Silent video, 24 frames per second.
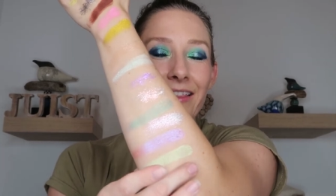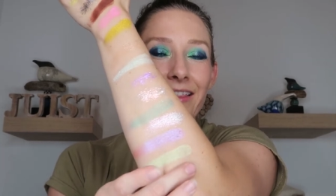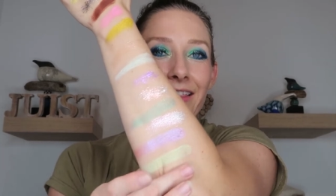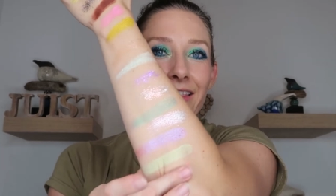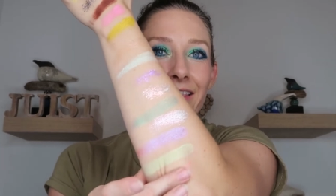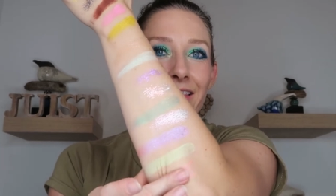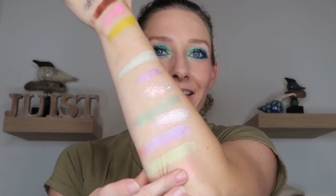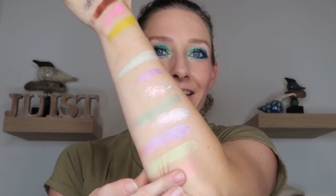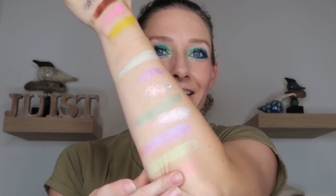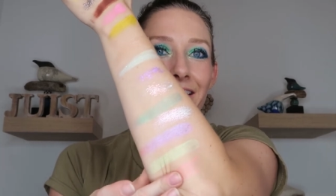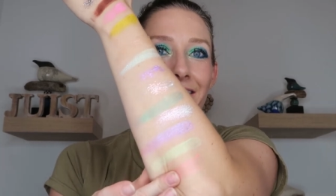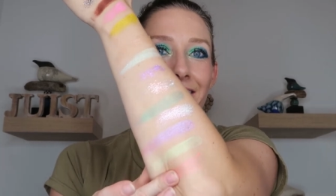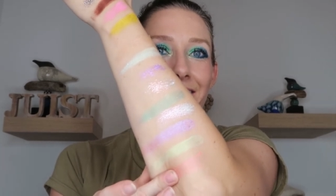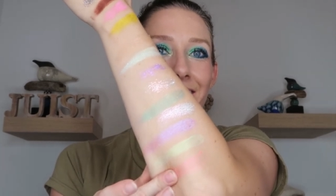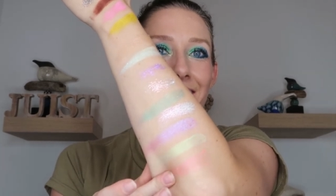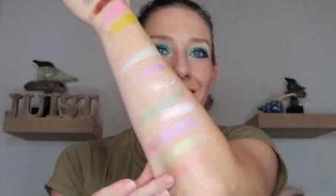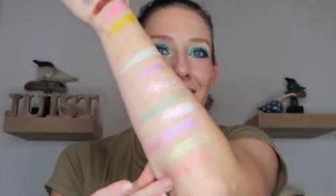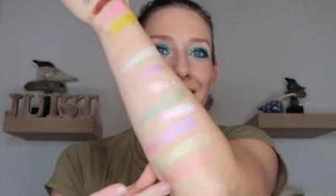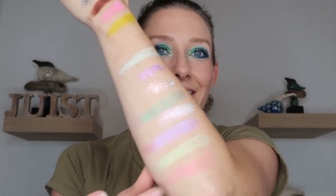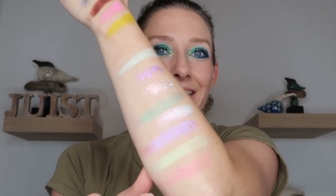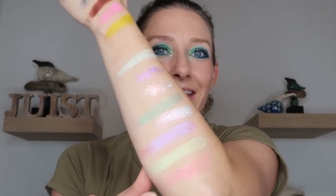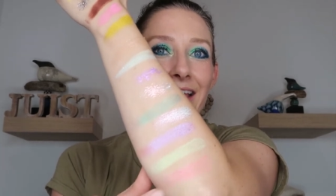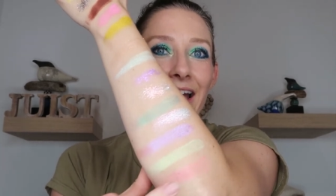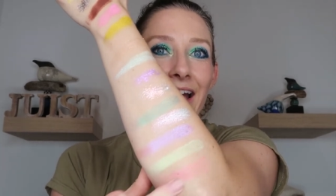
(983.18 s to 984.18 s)
And there
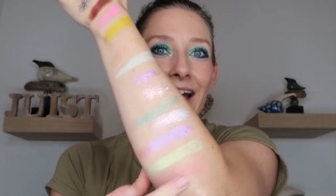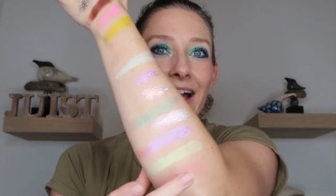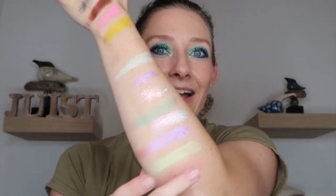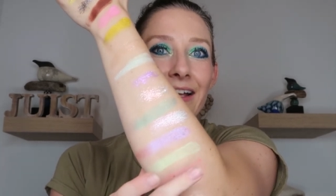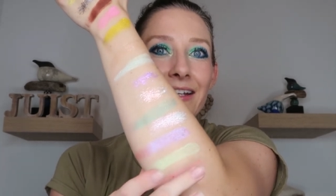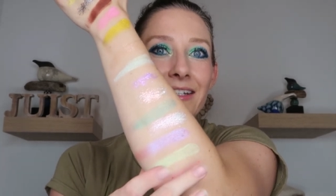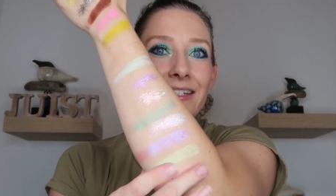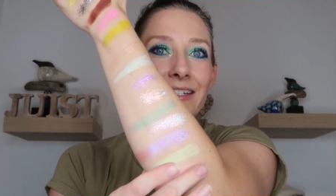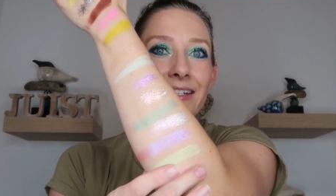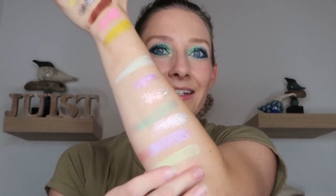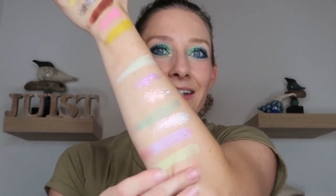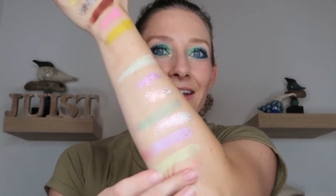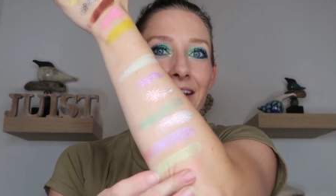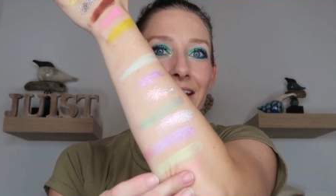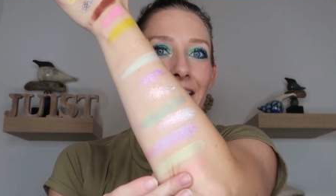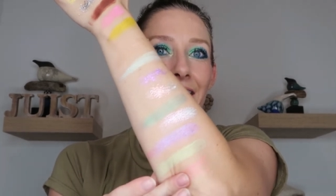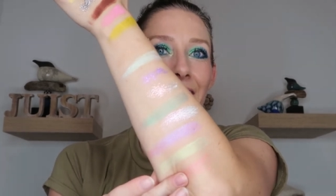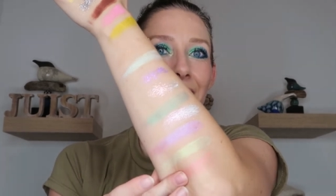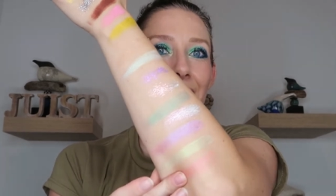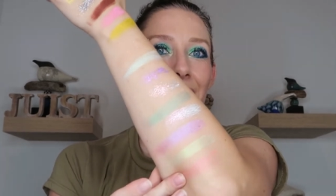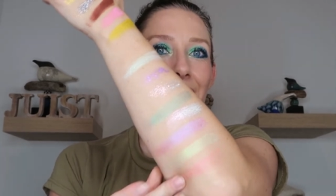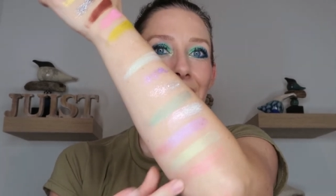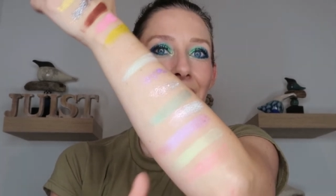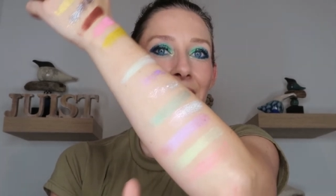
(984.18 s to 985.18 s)
is that.
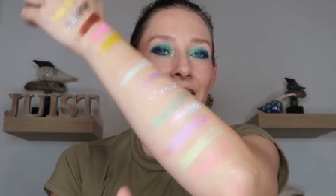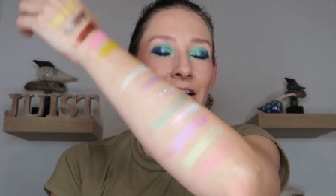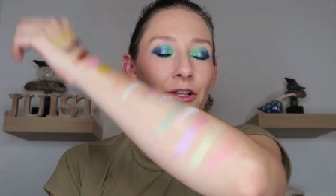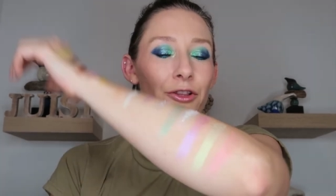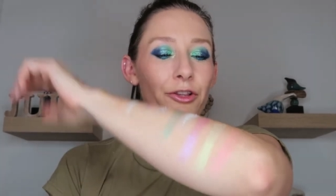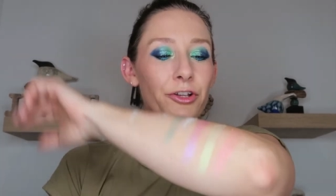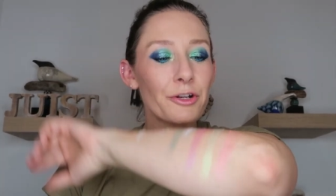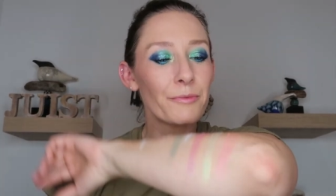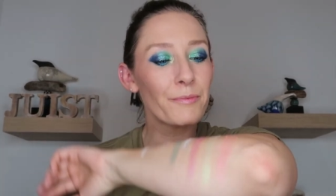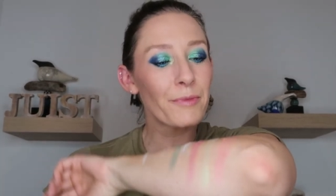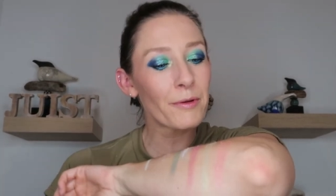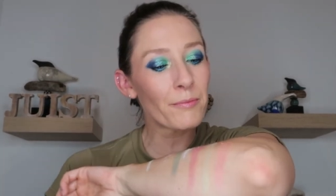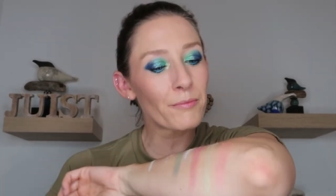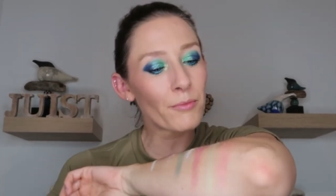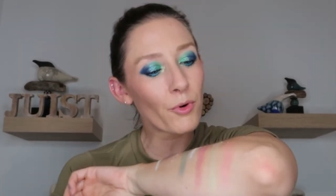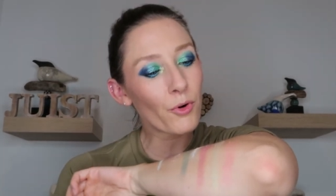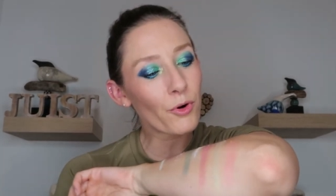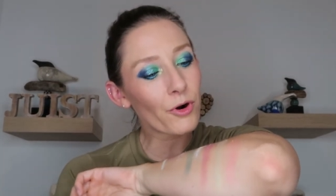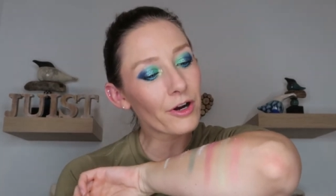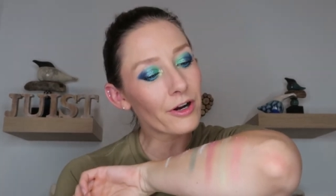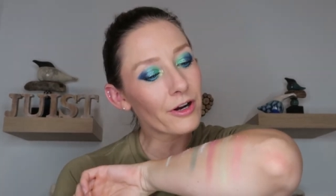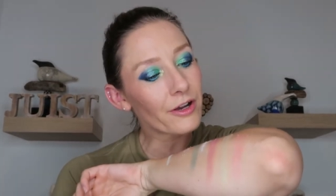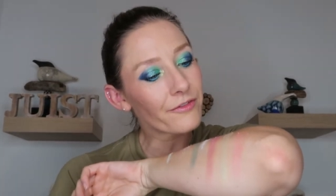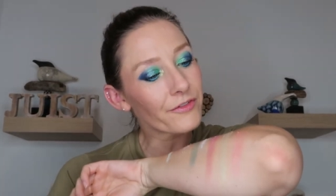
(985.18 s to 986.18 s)
Again, a little bit
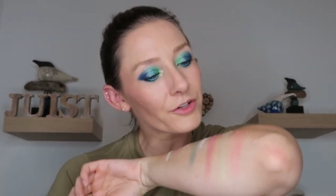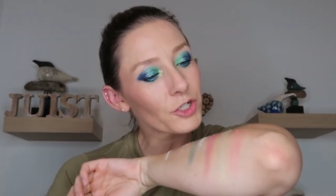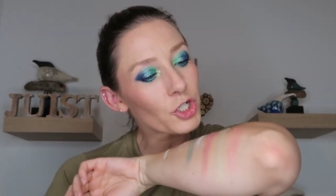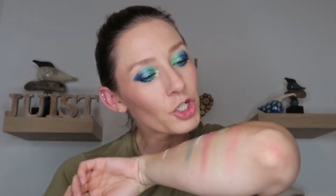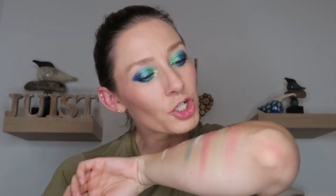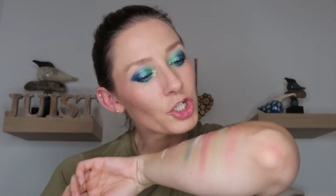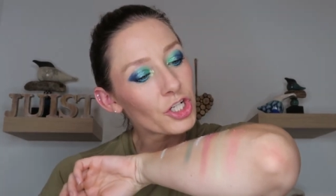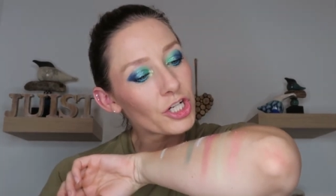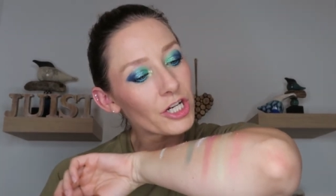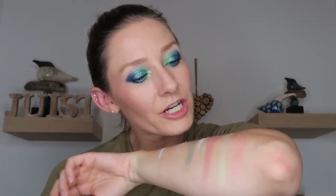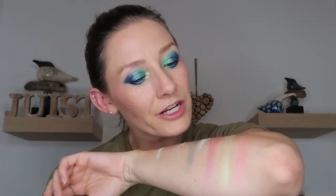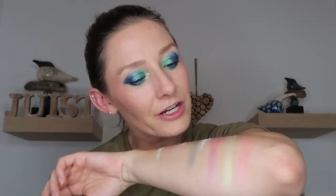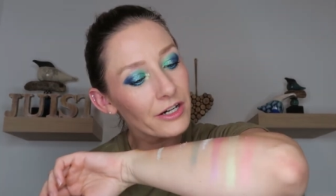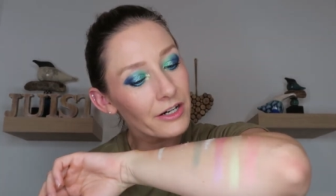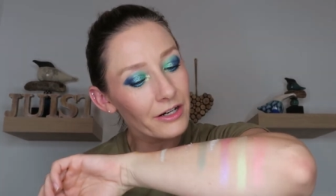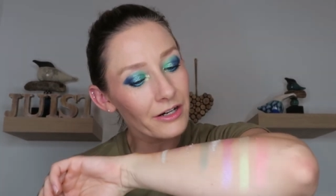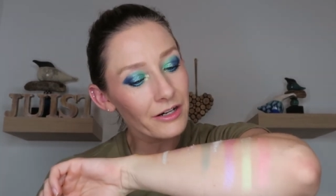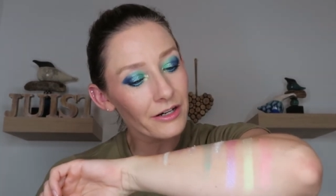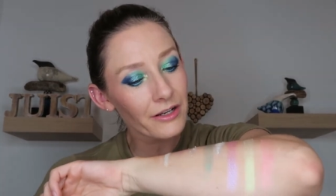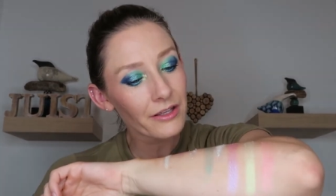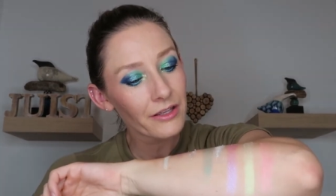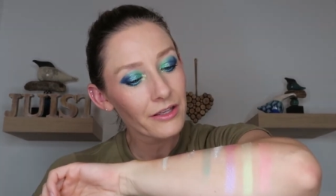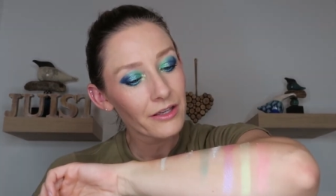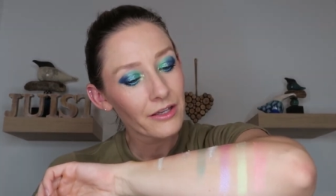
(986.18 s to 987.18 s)
more of a
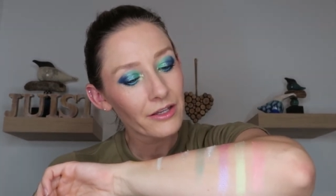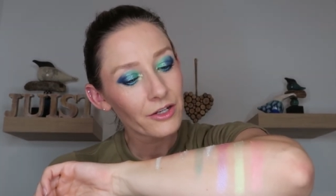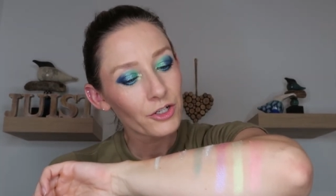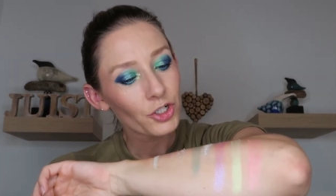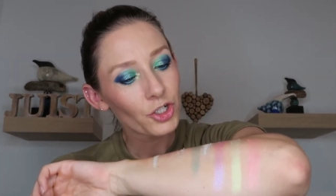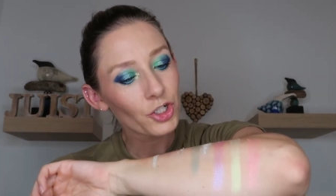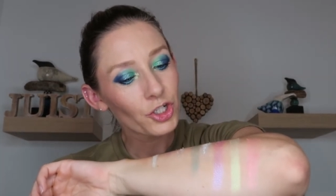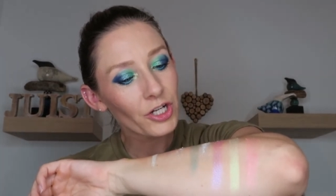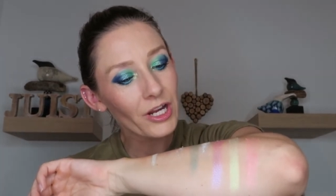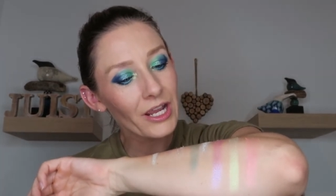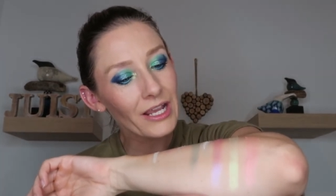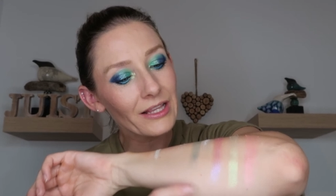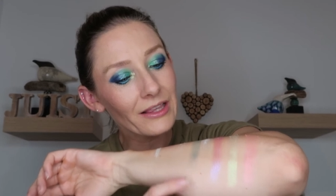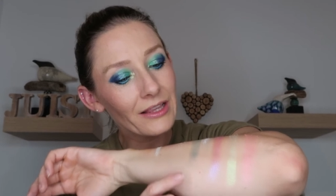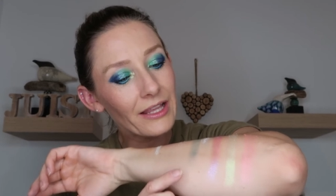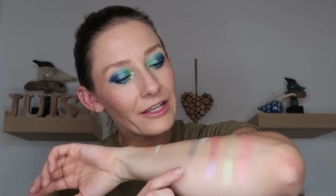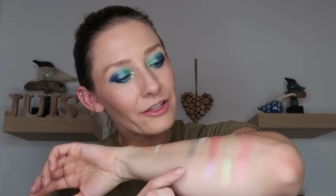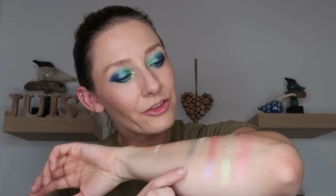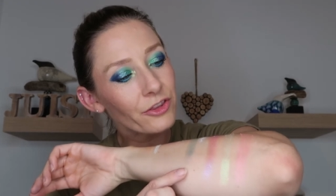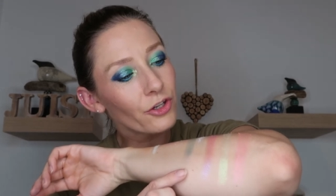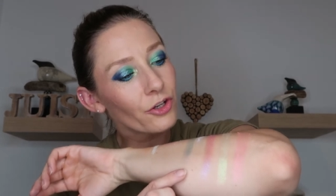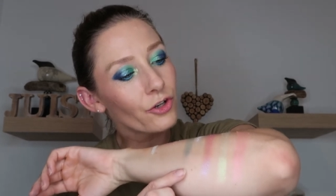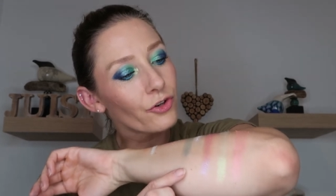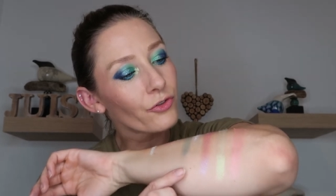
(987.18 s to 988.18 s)
sheer shade
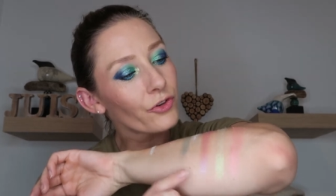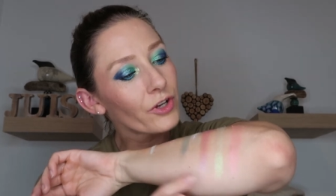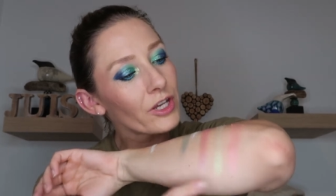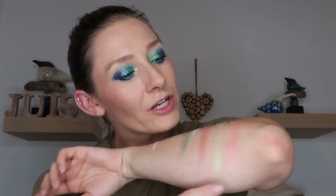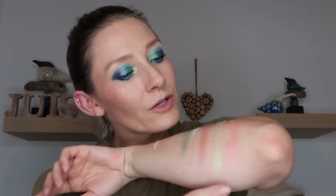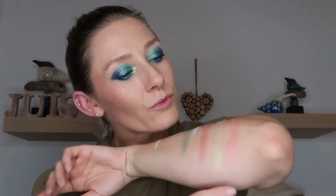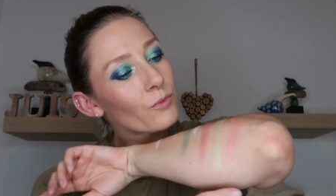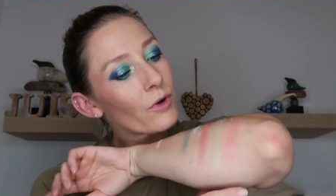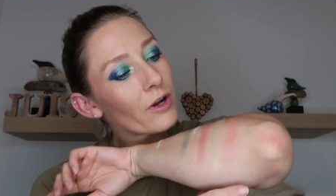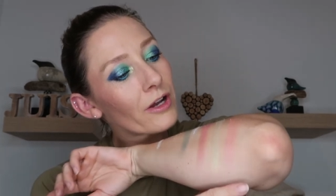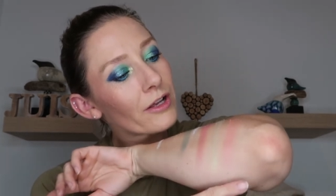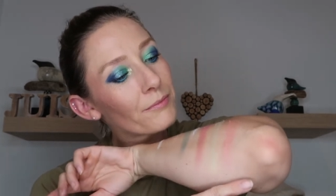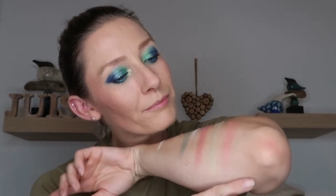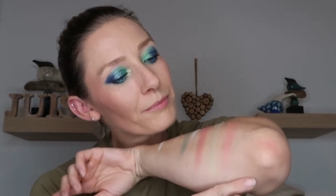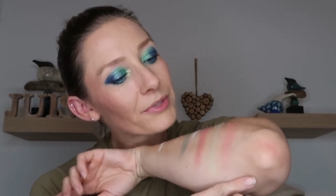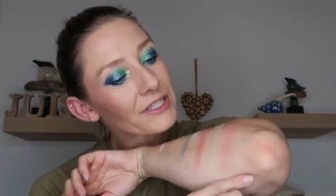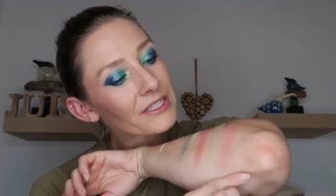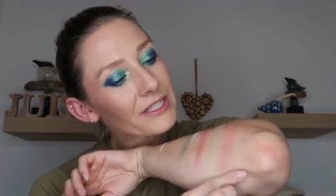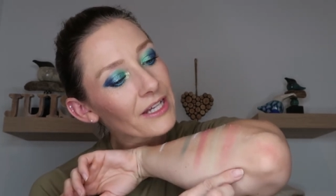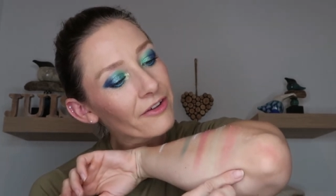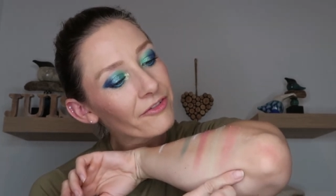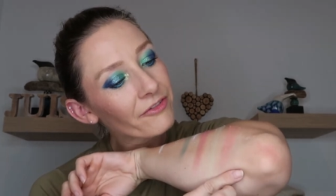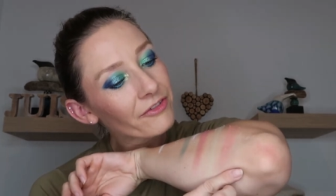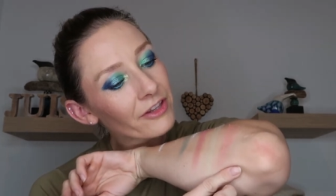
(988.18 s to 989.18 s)
like the green one,
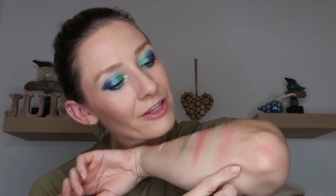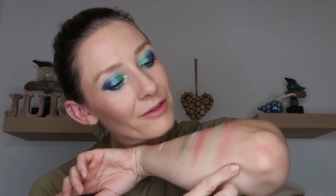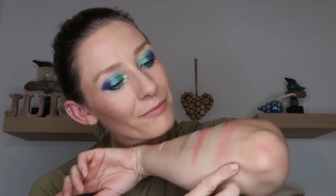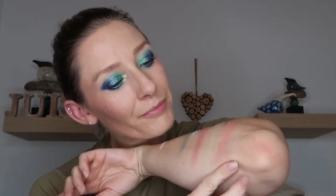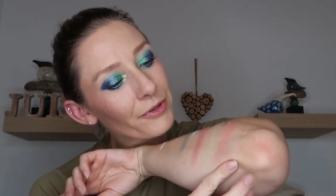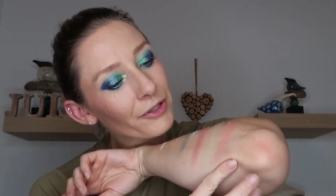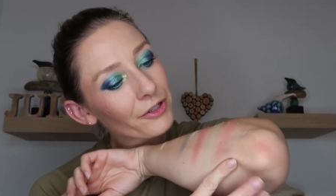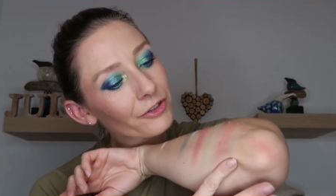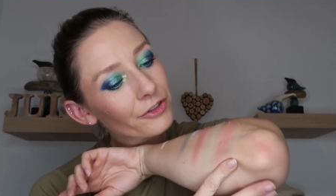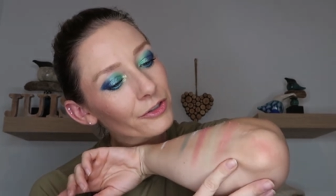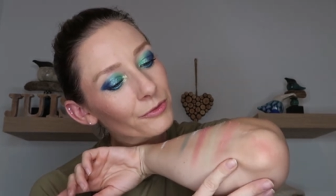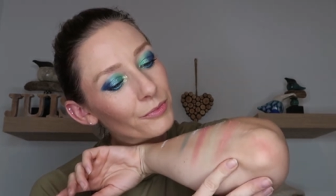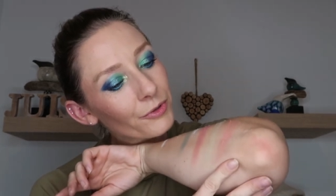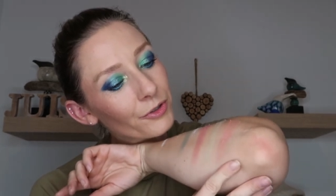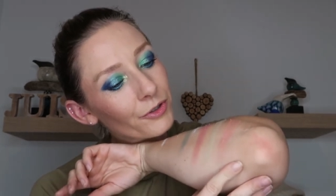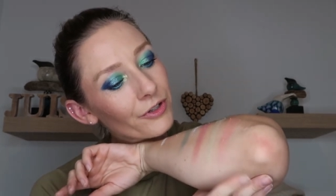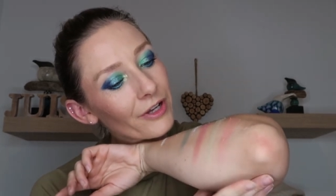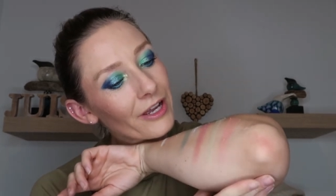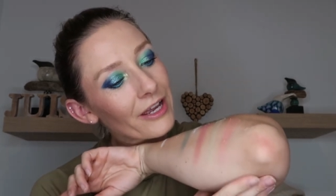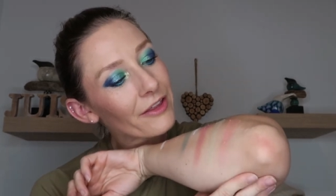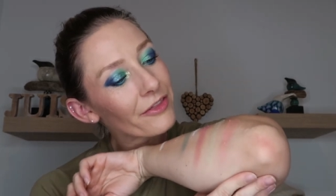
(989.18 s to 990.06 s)
but definitely buildable.